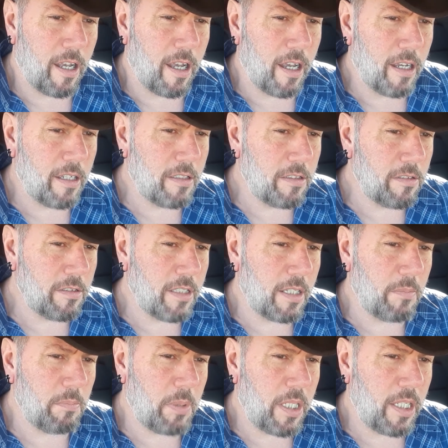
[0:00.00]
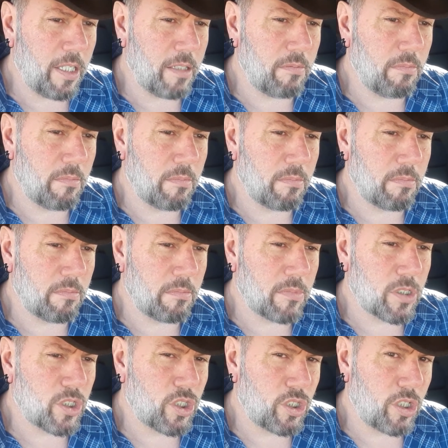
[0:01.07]
Other than being
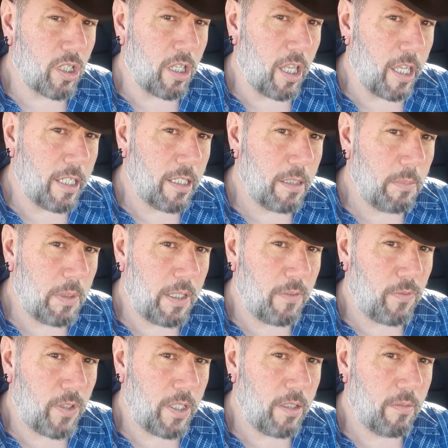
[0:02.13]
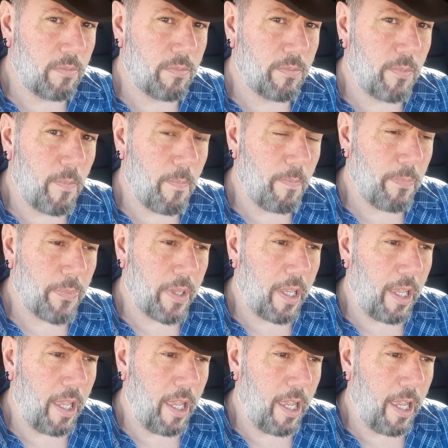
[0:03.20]
slightly beefy
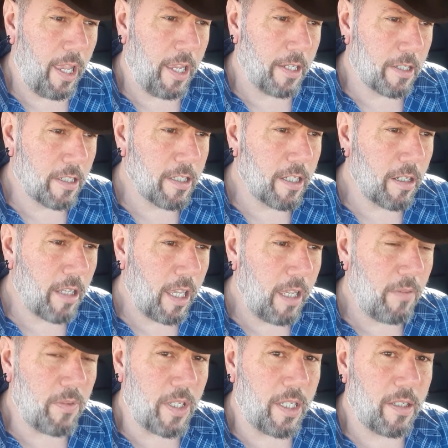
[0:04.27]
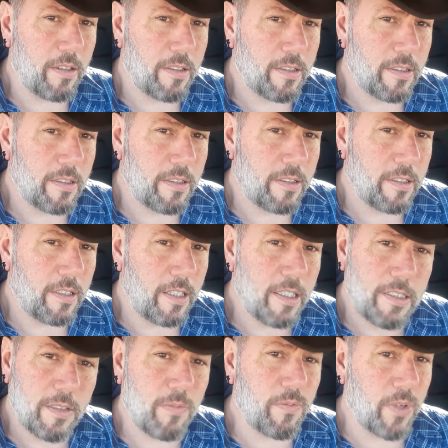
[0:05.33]
and a little heavy,
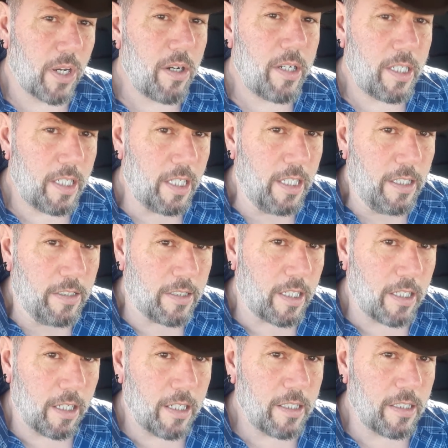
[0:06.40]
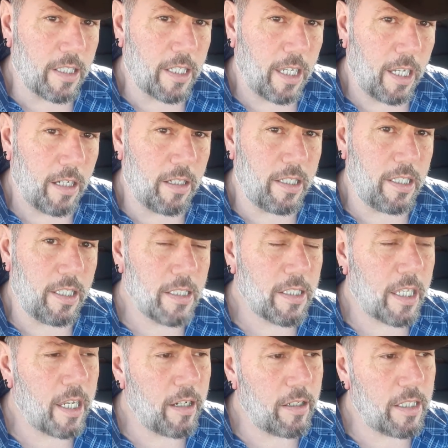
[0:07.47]
it's a very easy gun to carry. It
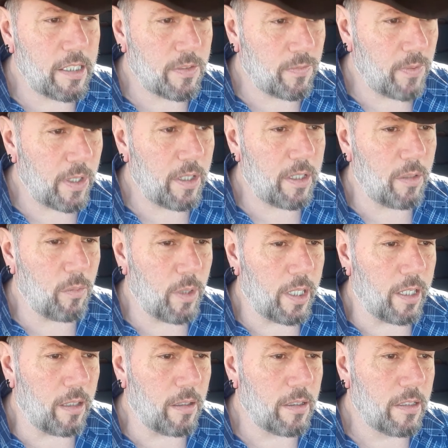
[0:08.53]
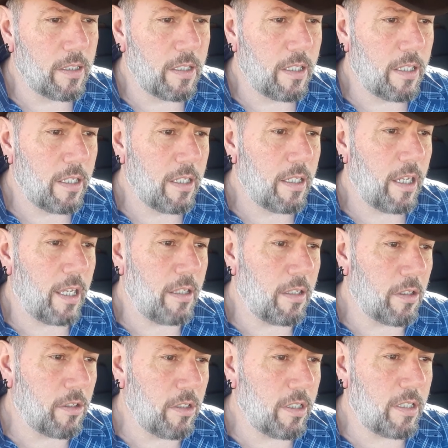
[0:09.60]
carries very well. And
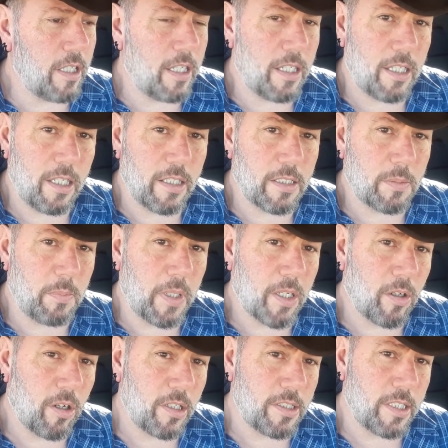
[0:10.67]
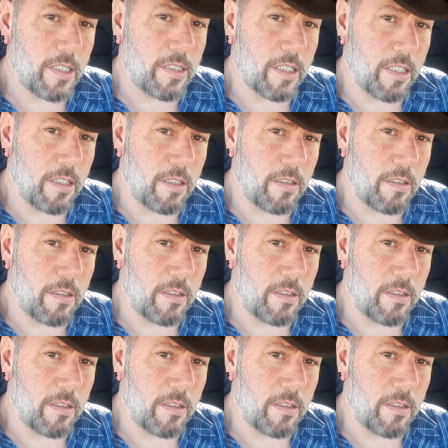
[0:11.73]
the good thing is because it's a